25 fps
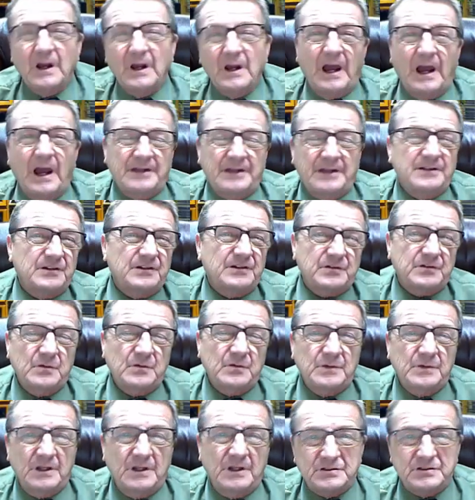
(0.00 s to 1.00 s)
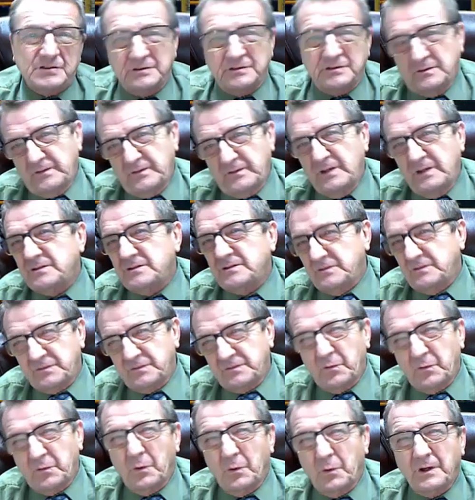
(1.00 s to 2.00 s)
I think discrimination of age is
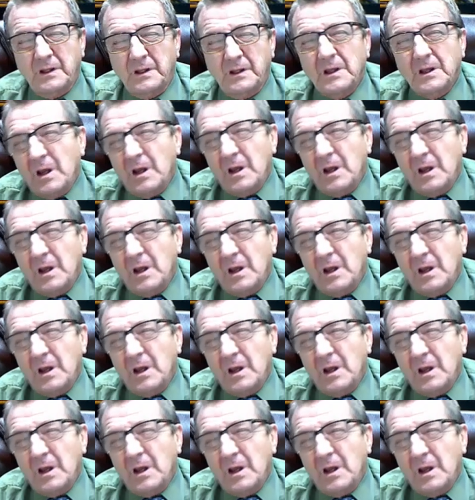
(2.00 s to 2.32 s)
40,